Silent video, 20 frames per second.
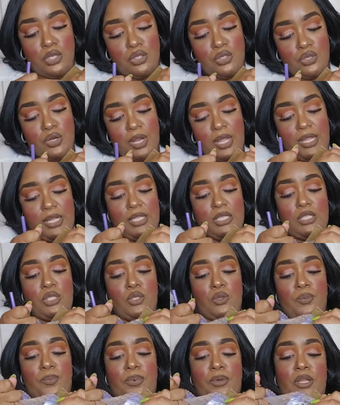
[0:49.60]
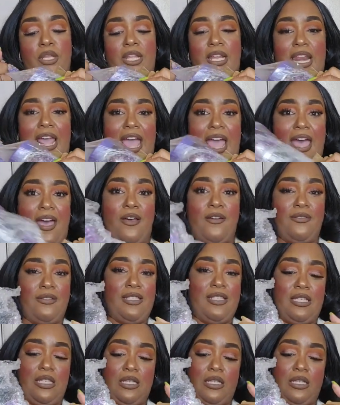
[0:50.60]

Trying to pull it out.